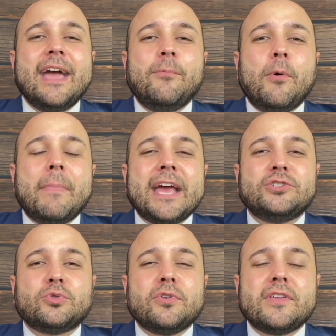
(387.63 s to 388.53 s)
It will
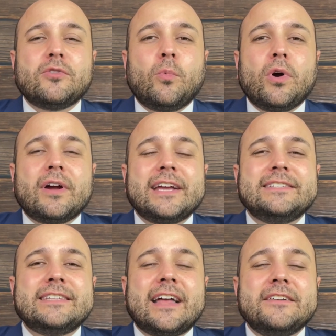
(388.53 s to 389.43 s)
make sure that the work
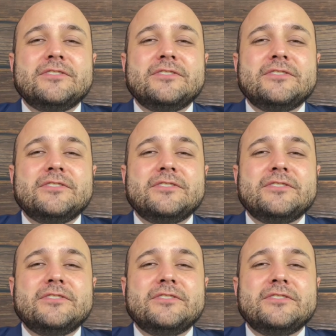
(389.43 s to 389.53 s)
gets done.